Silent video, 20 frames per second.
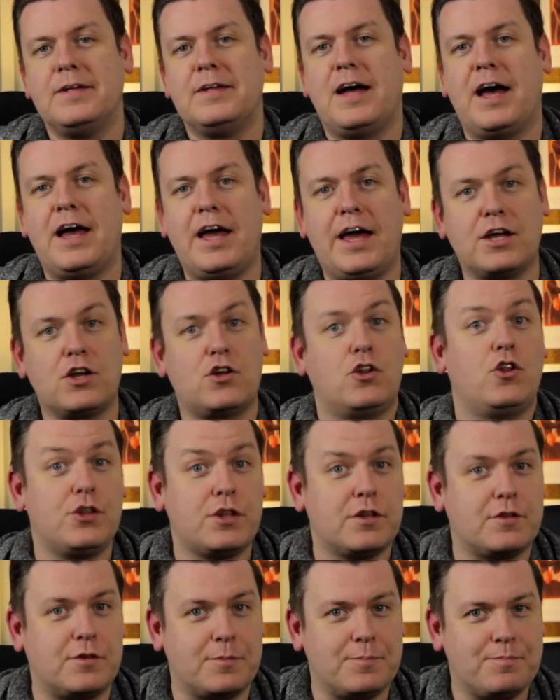uh,
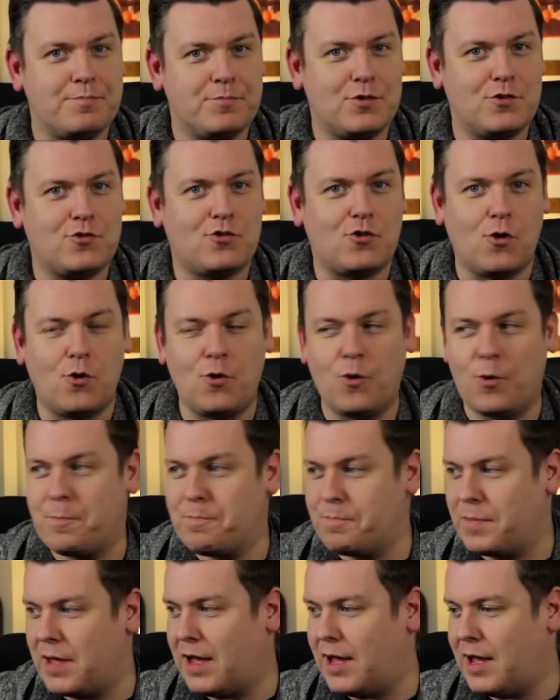included. So
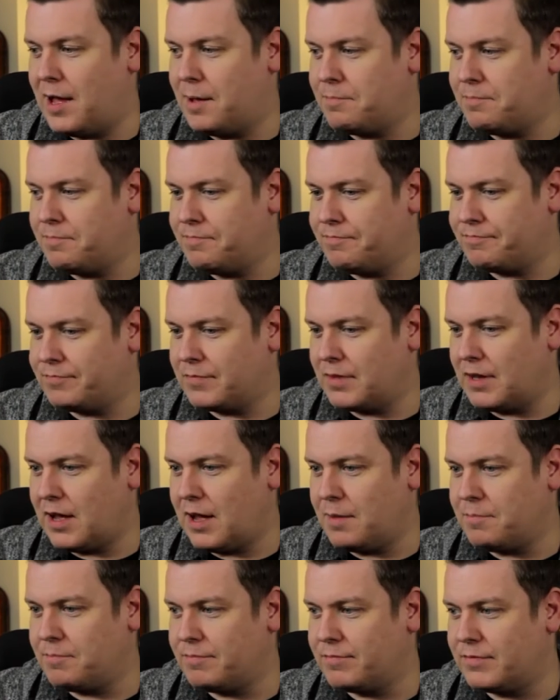um,
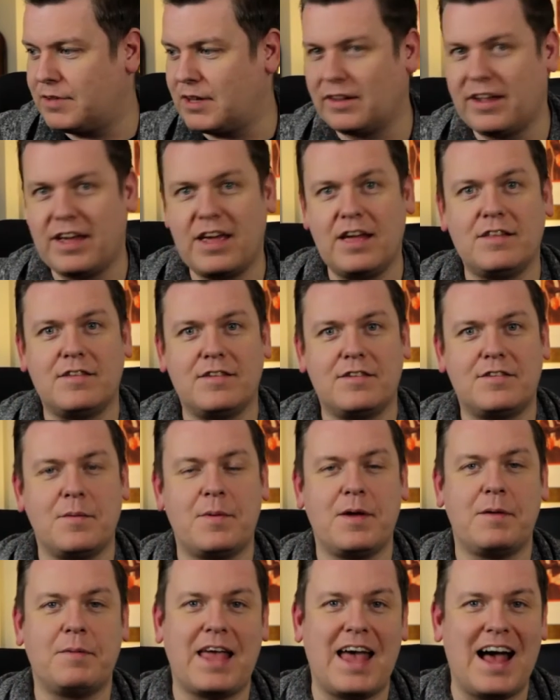I'm delighted to
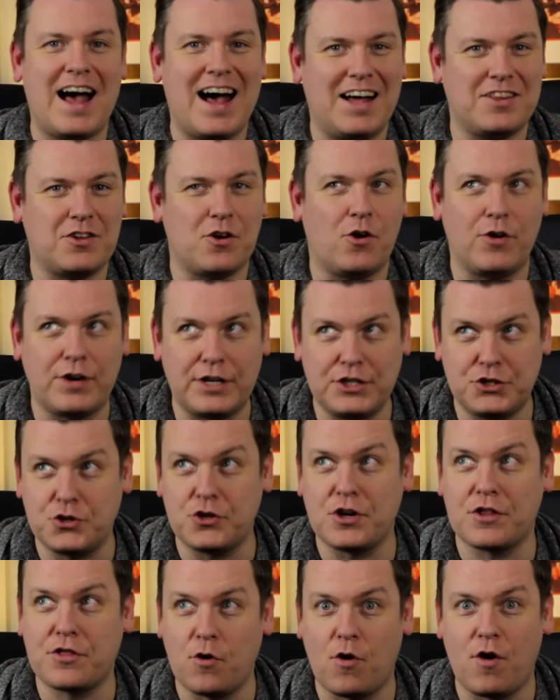be able to add on. I
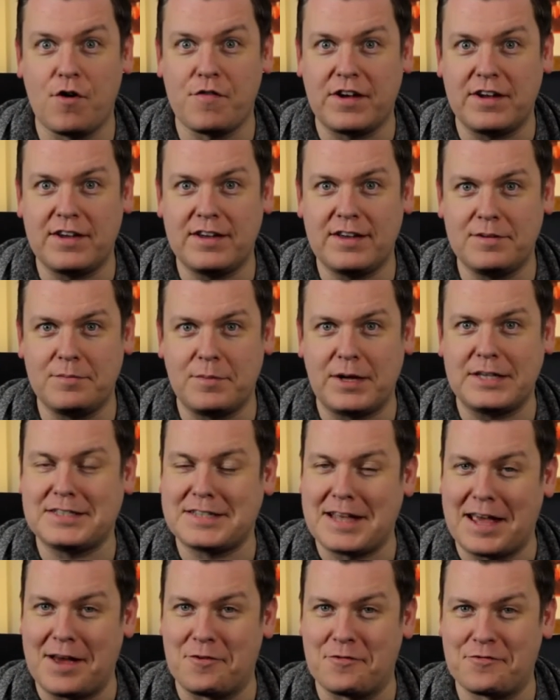should have thought of it
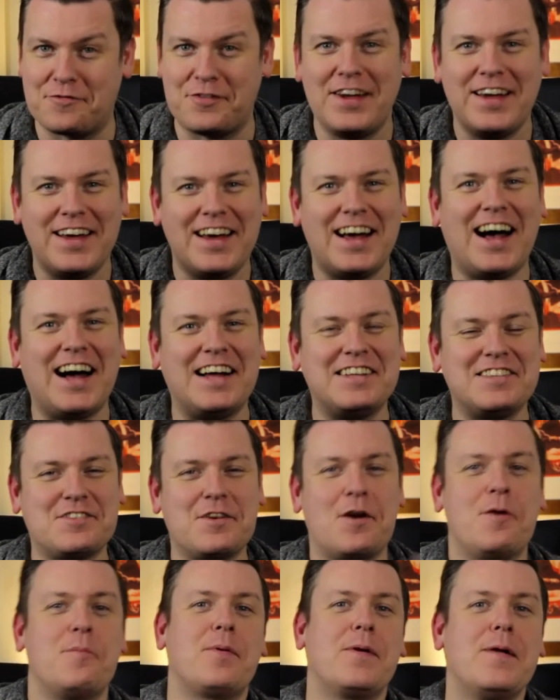myself, hands
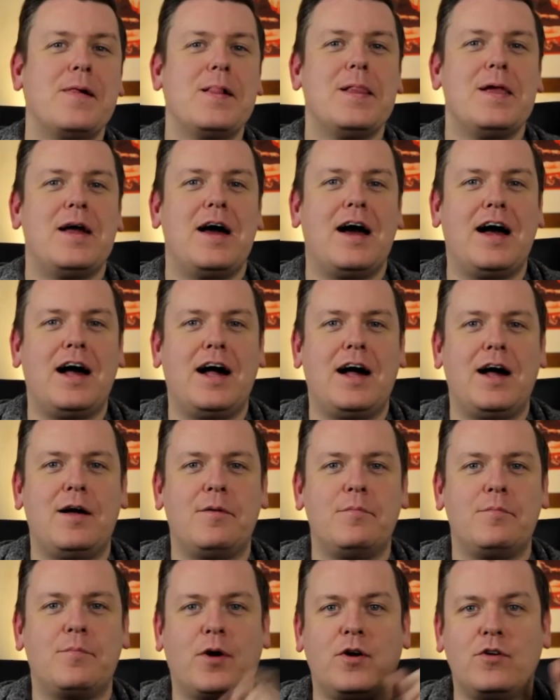up,
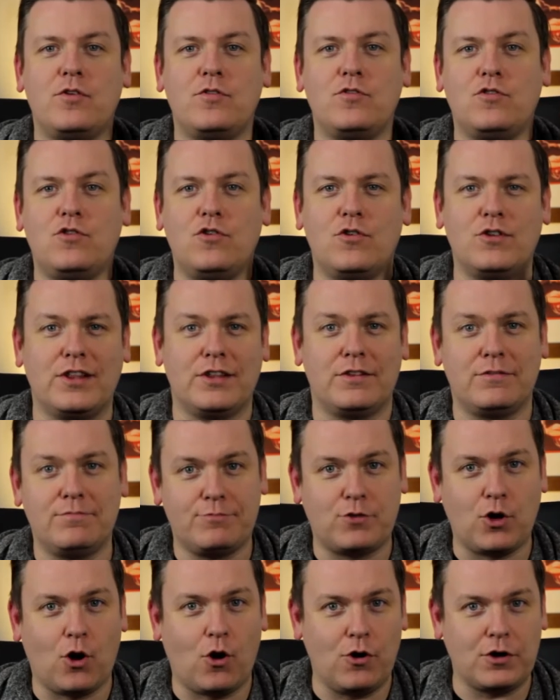uh, but you
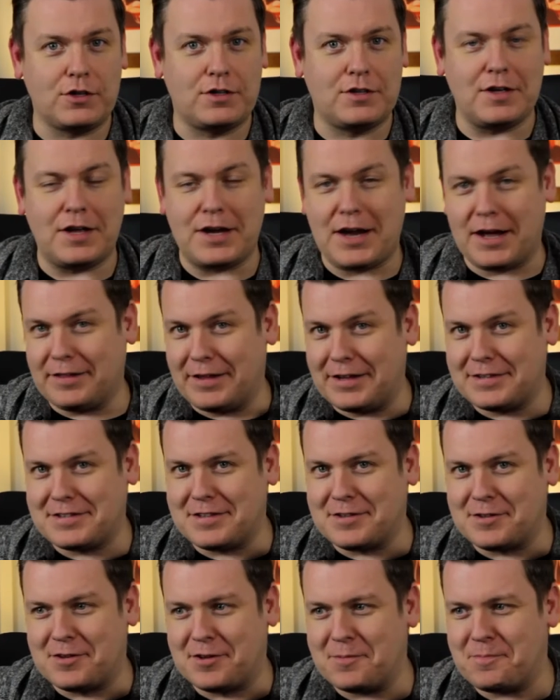talked and I
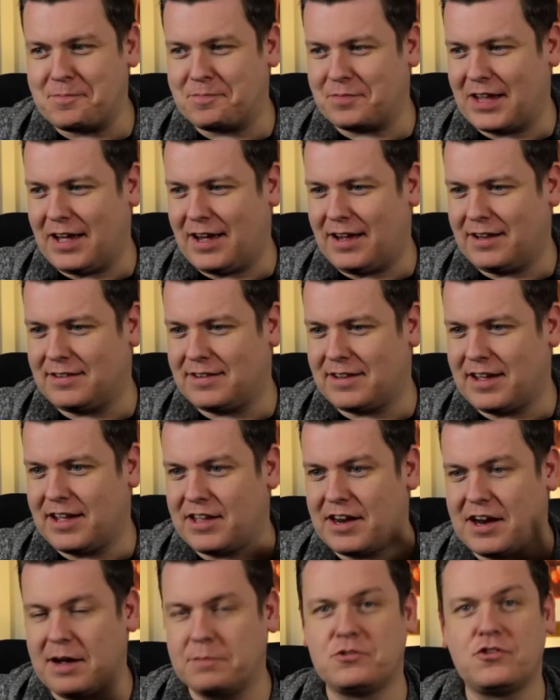listened, and uh,
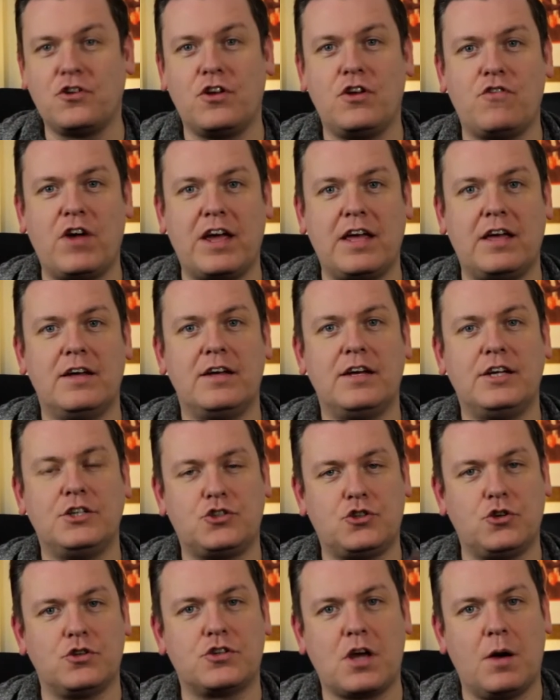you're absolutely right. It
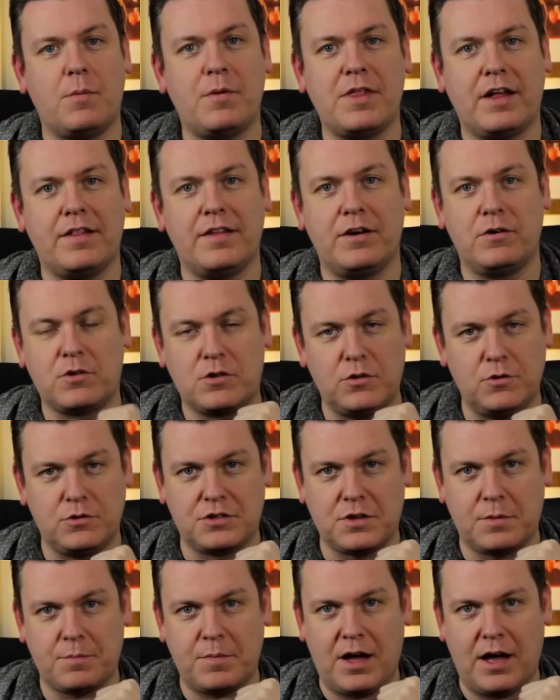should come with that little
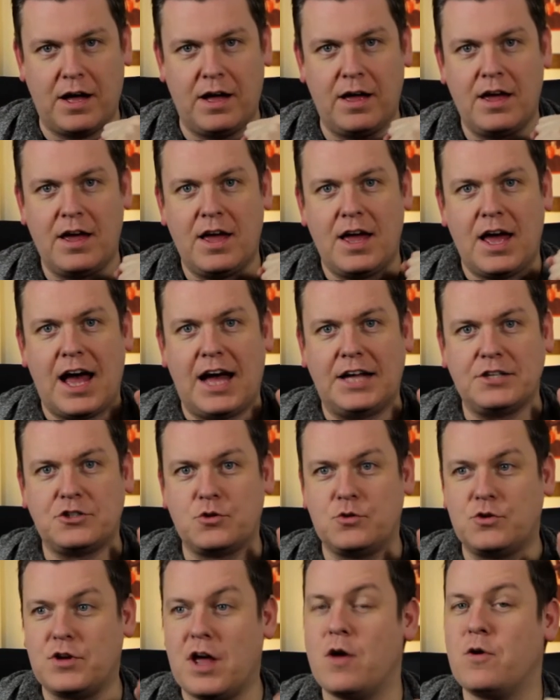close-up mat. And
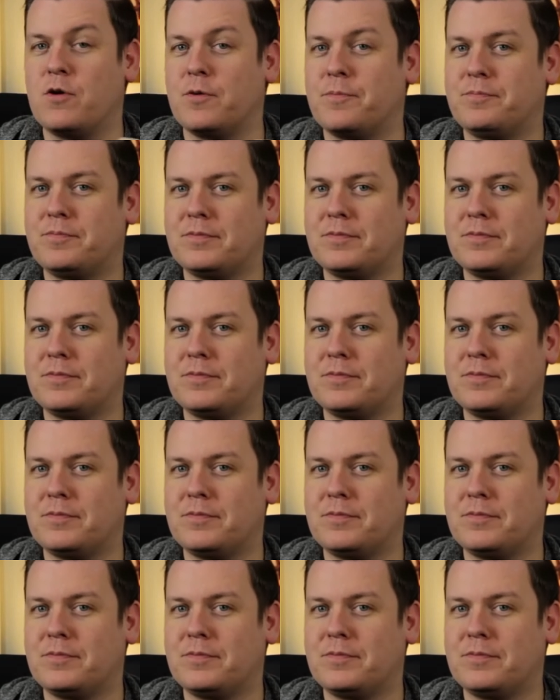so now